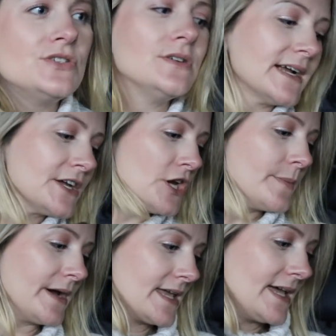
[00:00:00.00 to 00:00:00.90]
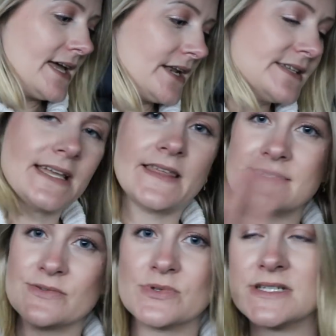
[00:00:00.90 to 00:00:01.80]
do like a no buy year, and I say
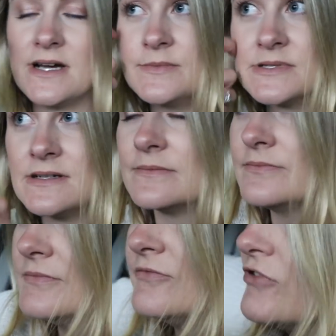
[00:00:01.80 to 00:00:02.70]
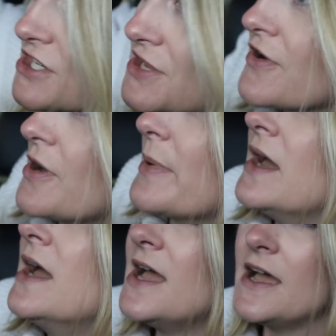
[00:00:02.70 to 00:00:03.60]
this all the time so I'll rush through it,
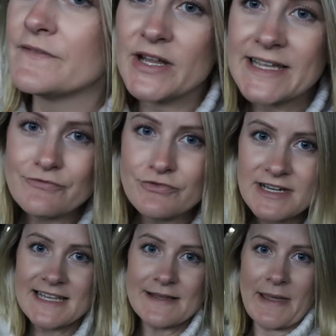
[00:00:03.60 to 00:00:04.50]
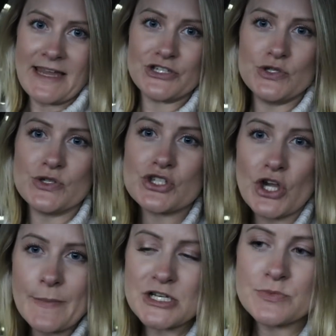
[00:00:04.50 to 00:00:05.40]
but I feel like it really makes you
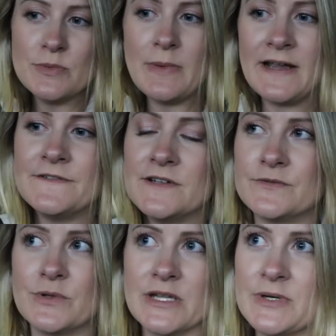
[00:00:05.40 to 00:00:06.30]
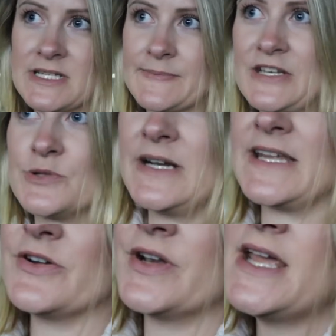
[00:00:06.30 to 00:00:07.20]
so much more mindful of what you want to spend your
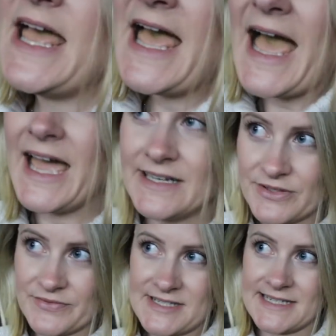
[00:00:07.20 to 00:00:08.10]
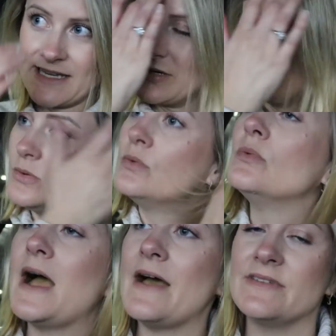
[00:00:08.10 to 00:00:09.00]
money on. And obviously
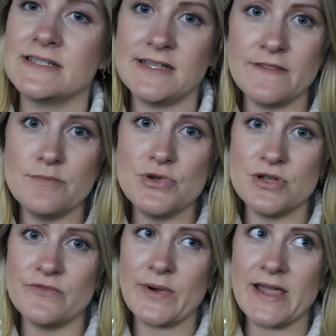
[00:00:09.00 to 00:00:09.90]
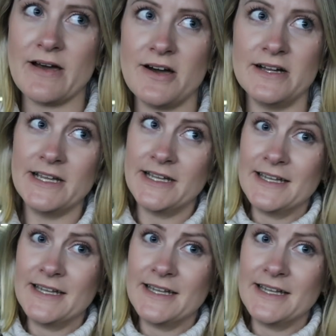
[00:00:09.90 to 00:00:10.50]
having done the move, we are